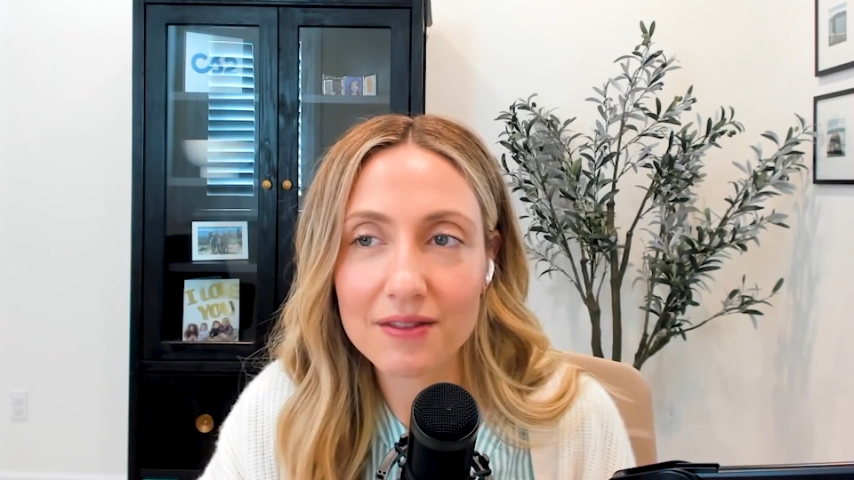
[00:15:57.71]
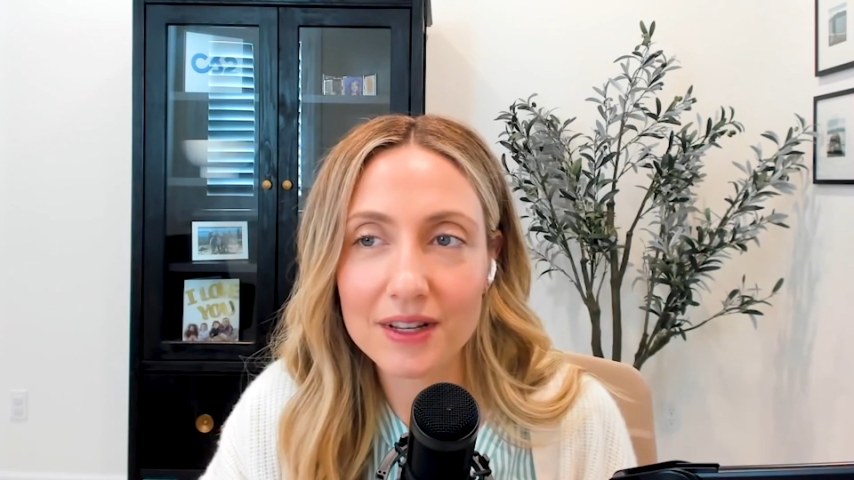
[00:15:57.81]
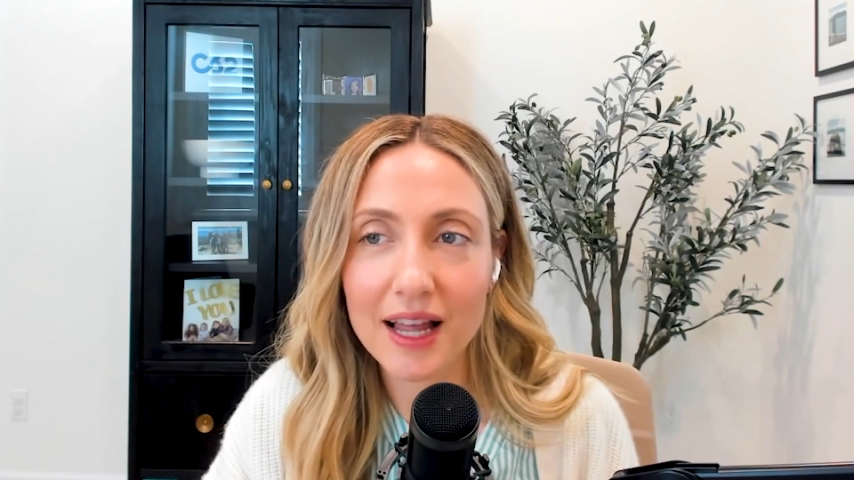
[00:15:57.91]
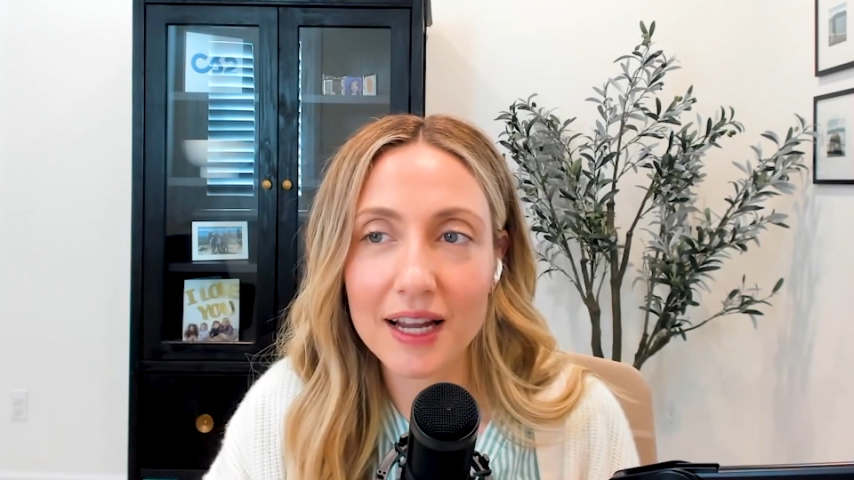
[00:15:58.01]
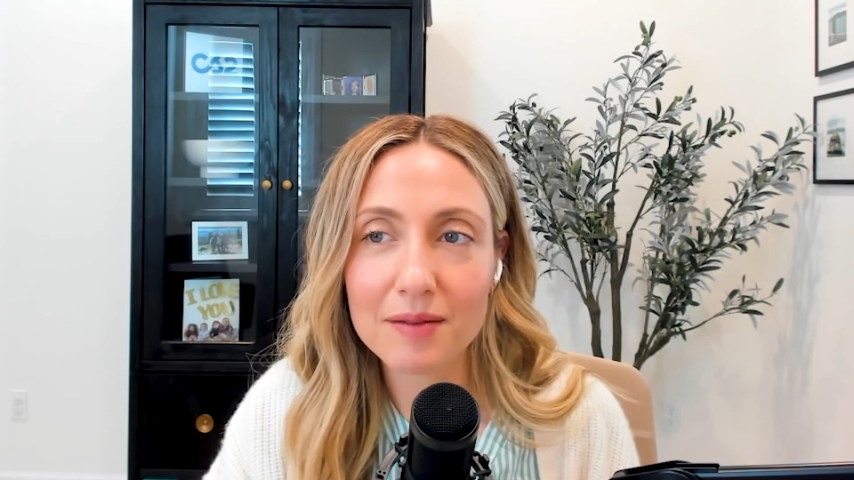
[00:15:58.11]

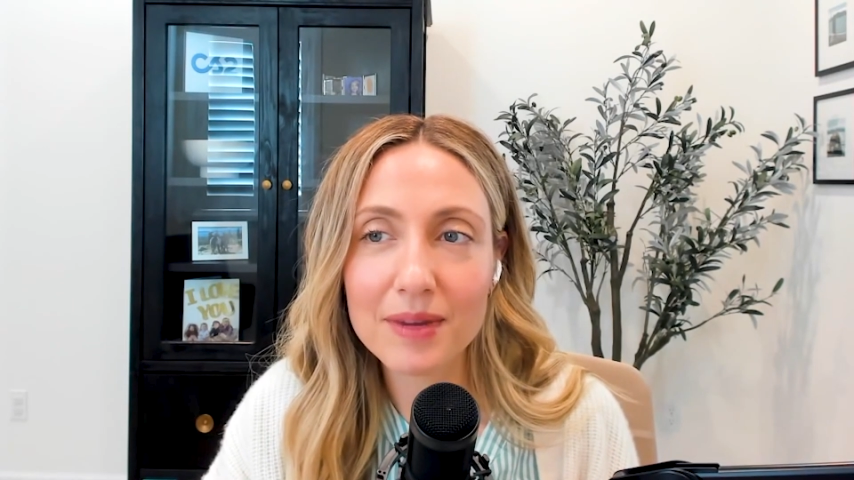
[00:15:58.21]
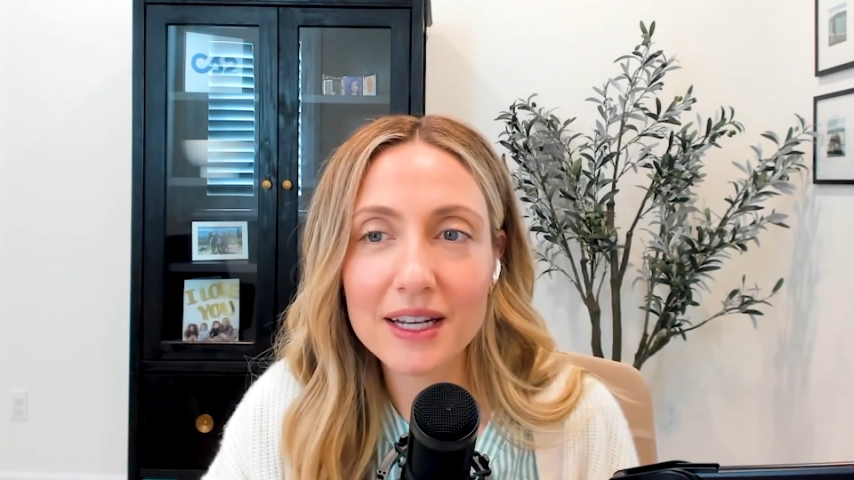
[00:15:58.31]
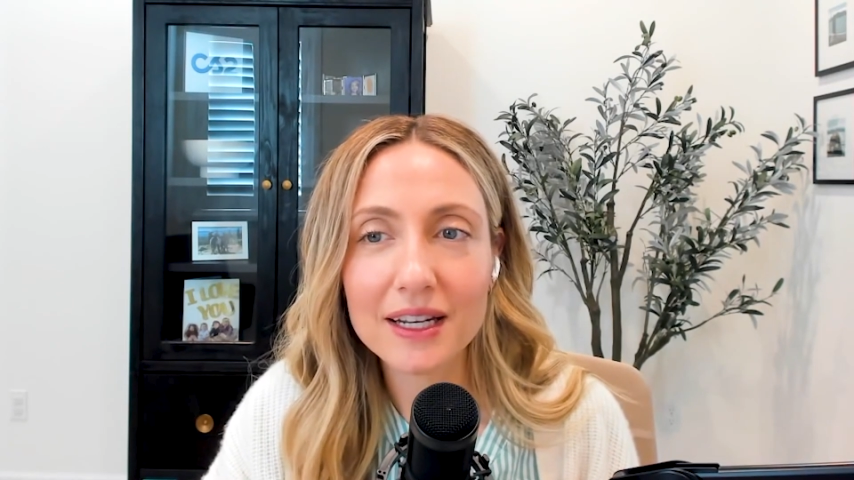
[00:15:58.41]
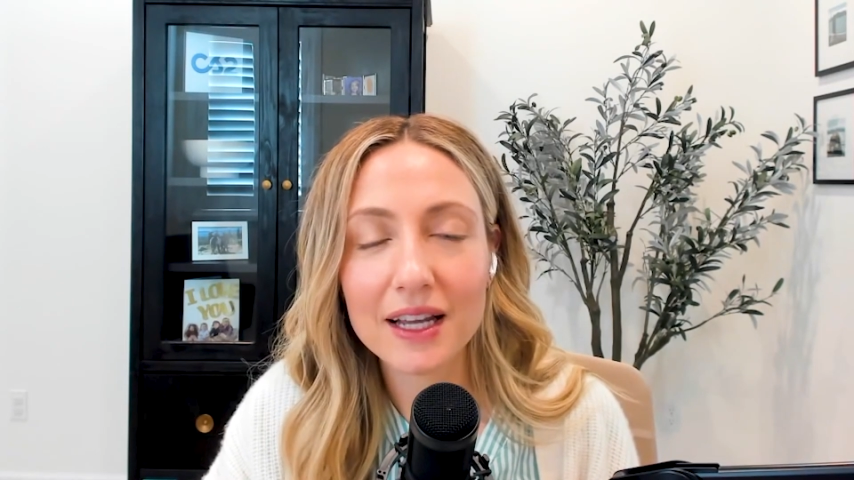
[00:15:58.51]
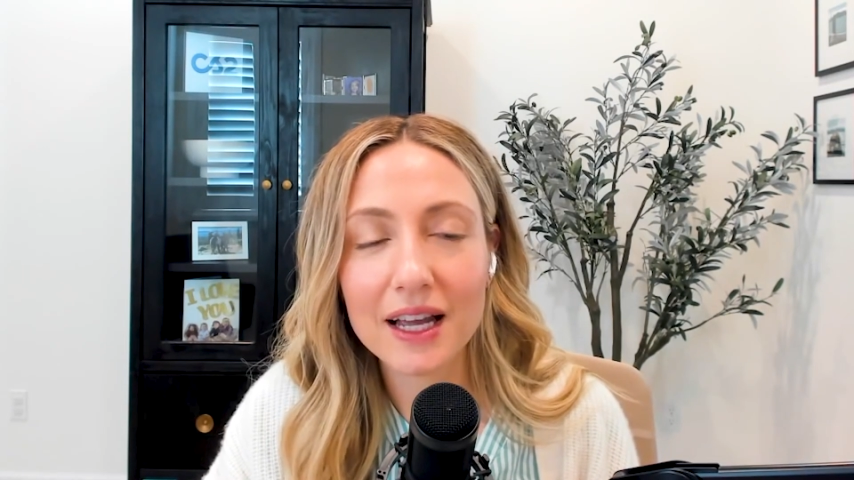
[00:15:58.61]

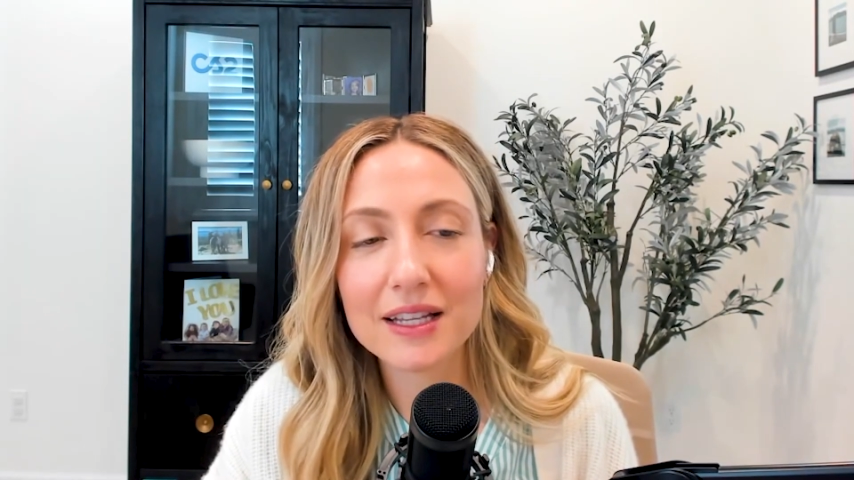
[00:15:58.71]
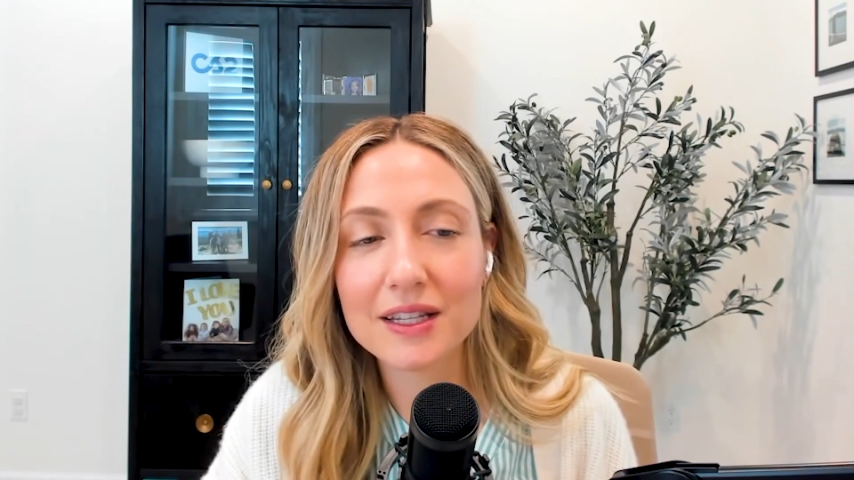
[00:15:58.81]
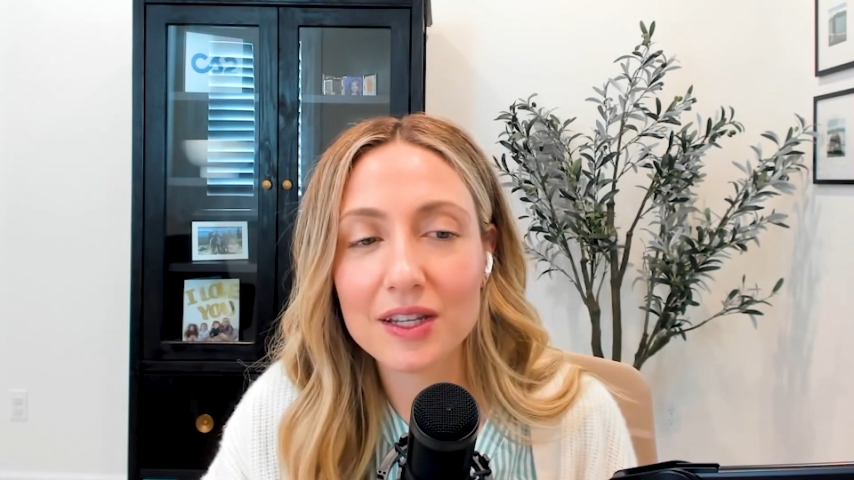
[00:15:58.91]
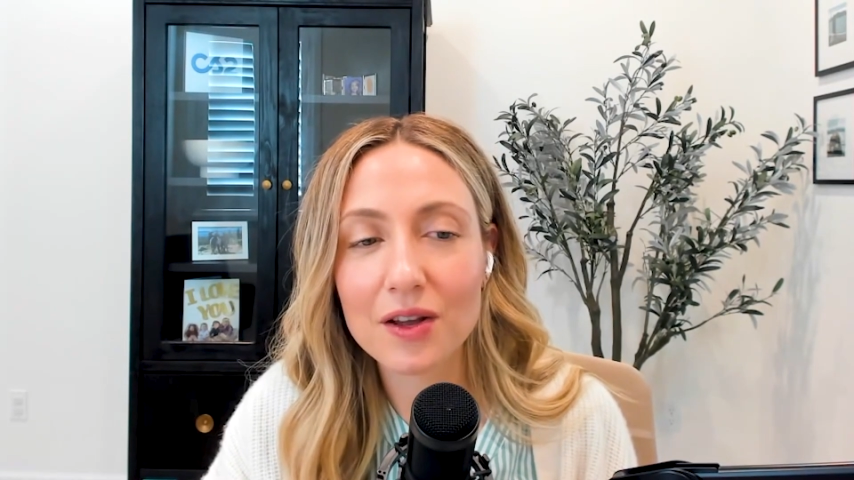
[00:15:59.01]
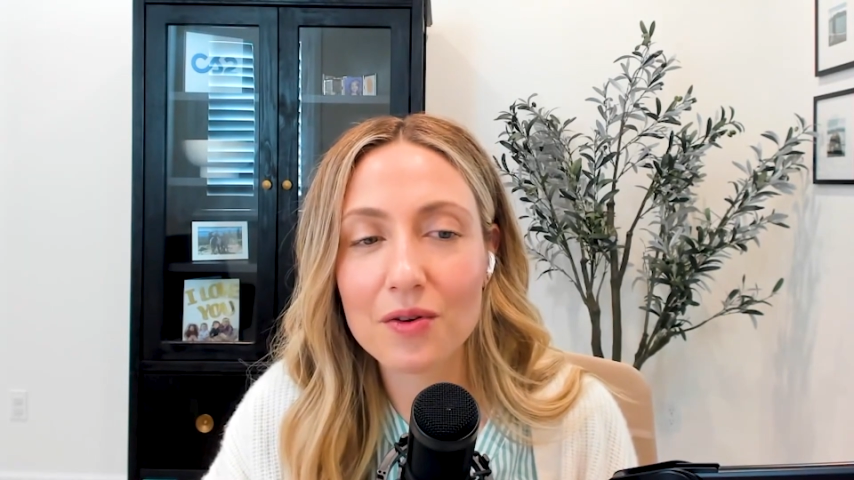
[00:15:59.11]
alignment and
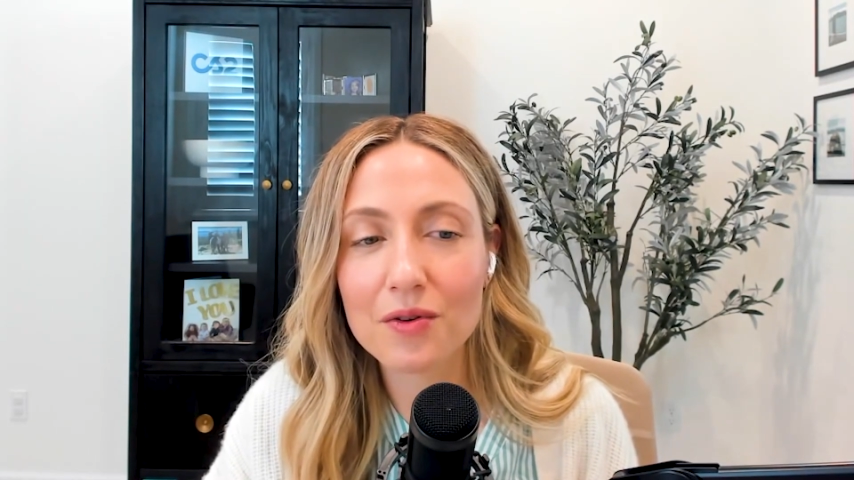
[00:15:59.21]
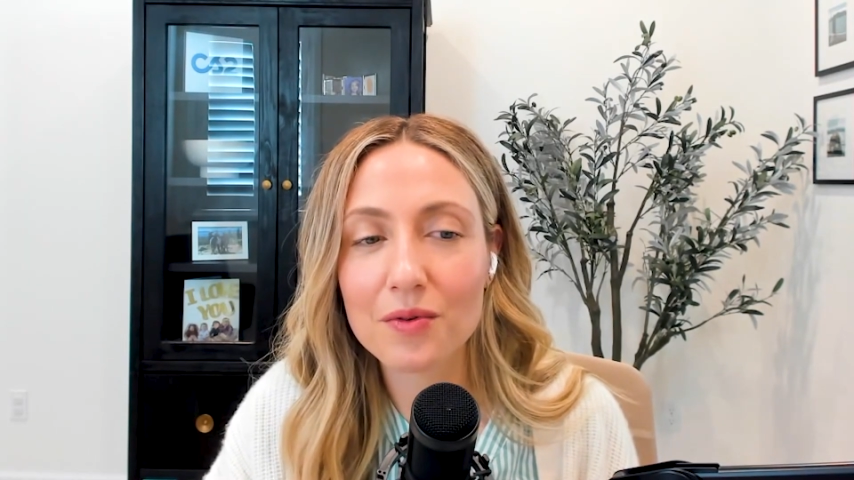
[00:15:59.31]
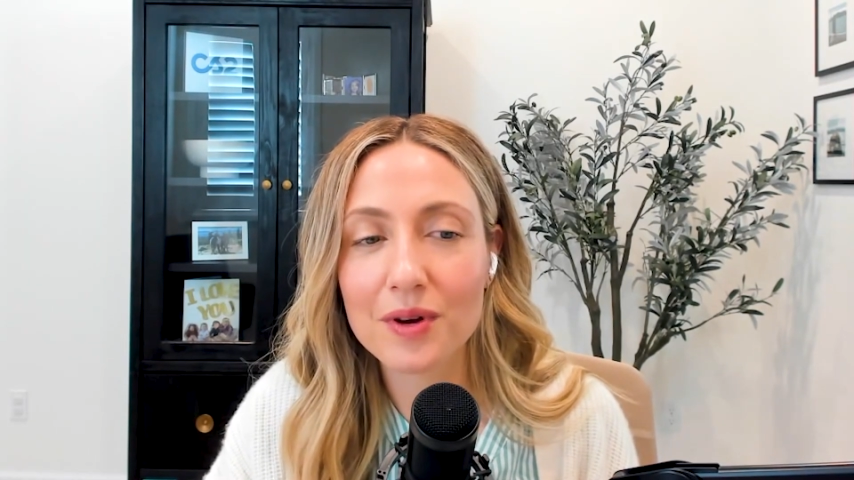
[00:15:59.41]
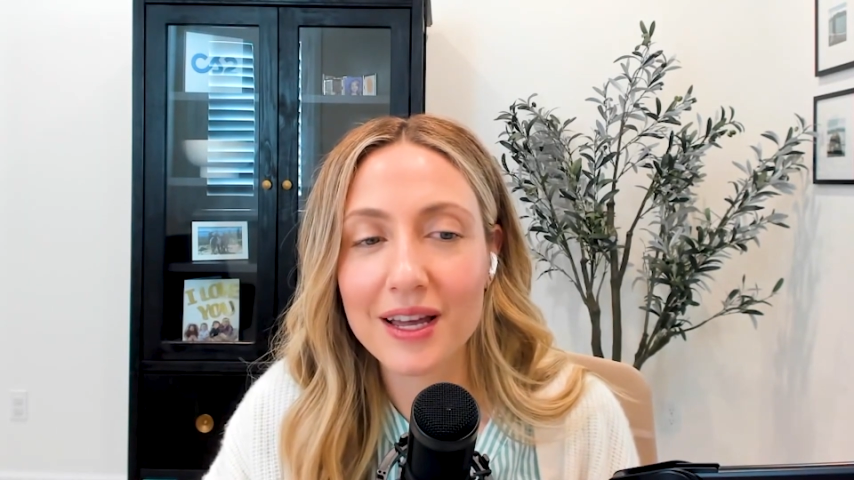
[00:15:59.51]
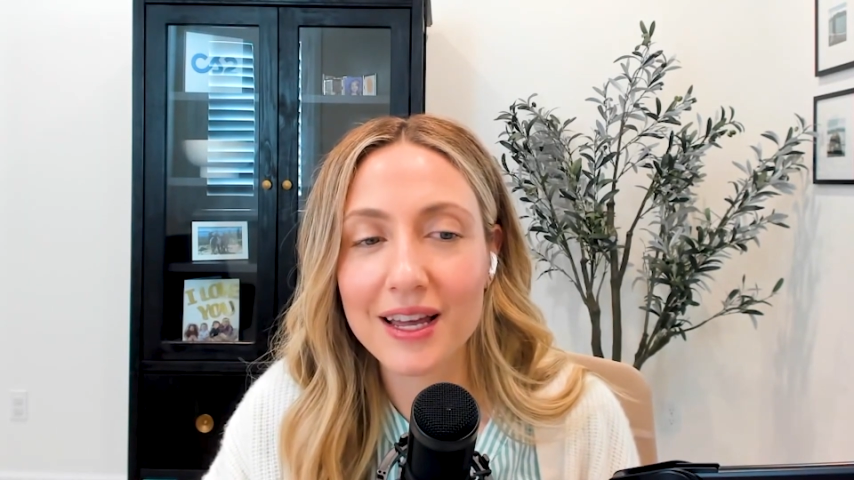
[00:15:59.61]
so